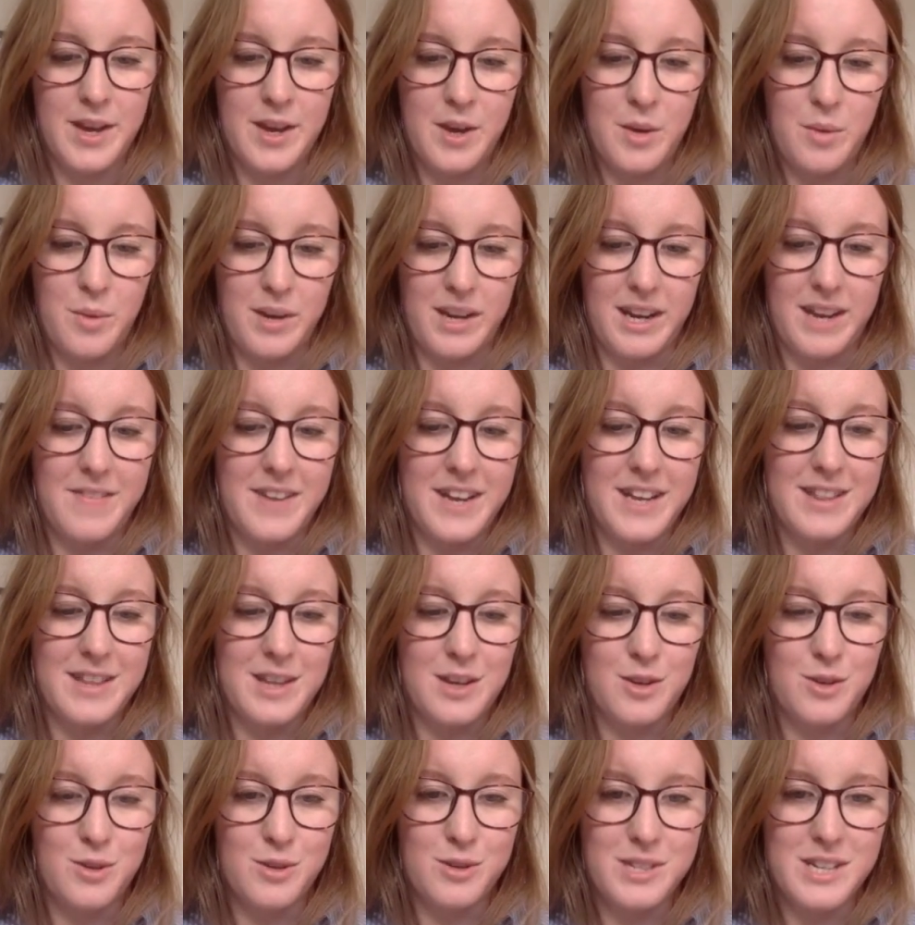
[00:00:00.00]
We're living in the
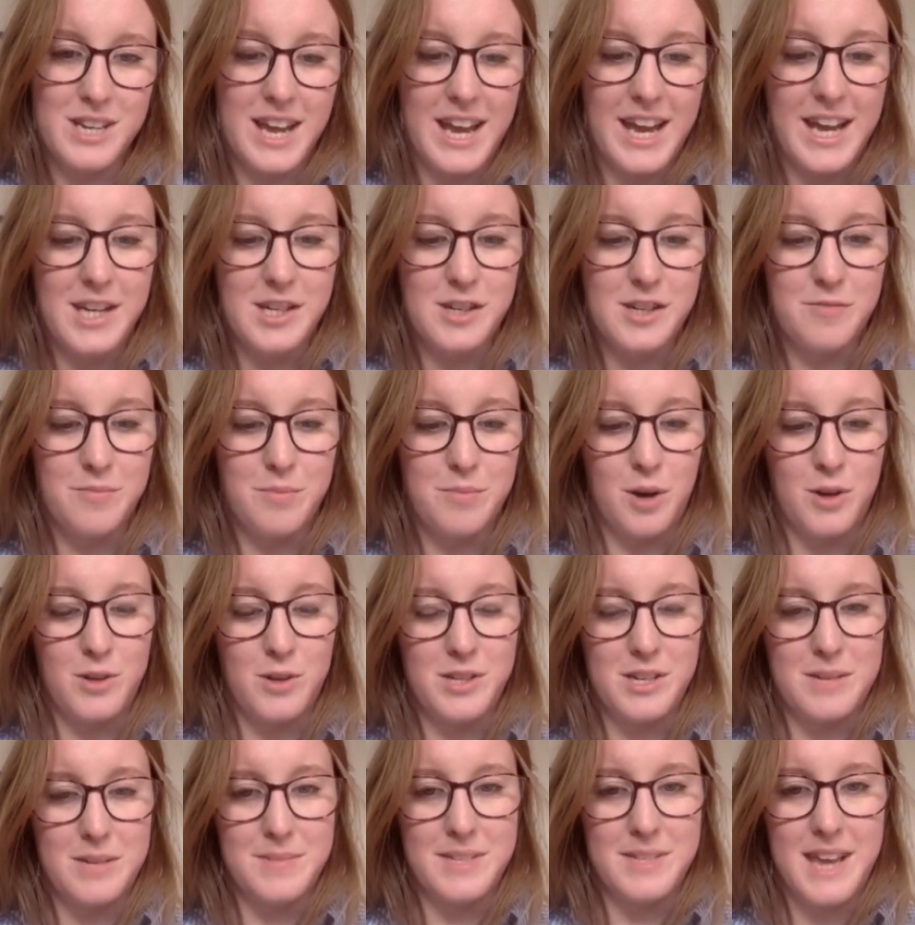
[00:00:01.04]
golden age of
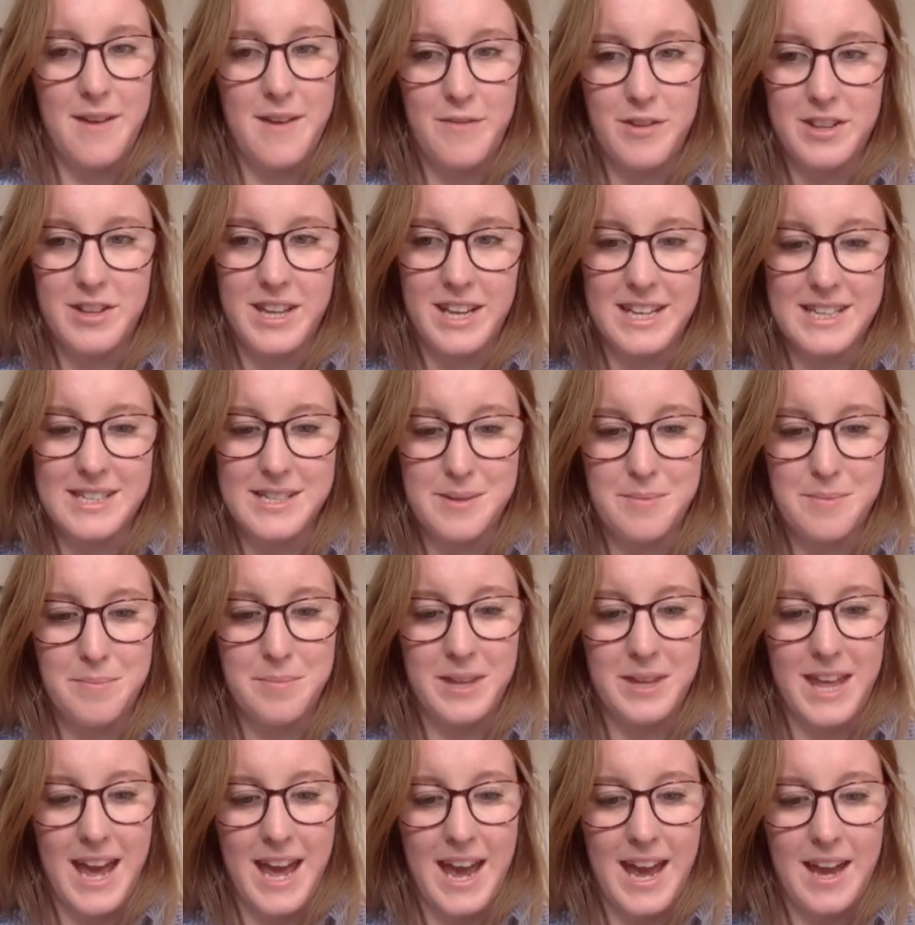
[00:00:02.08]
bottoms, everything is in
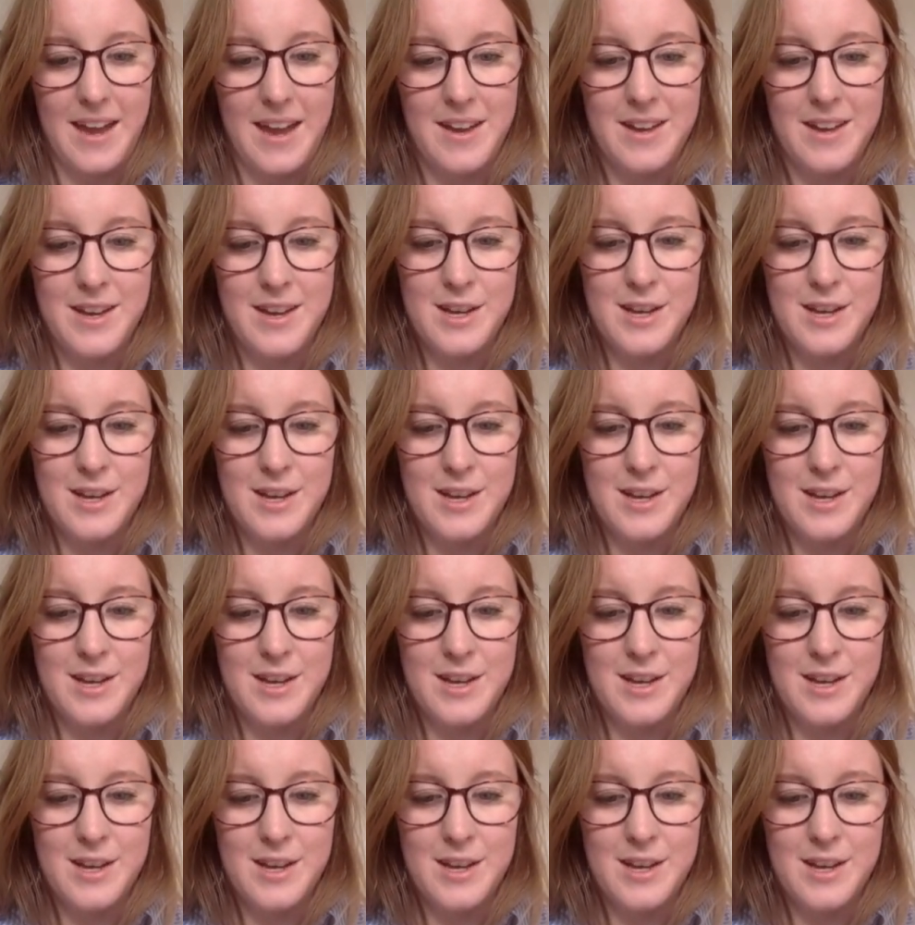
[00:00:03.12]
play.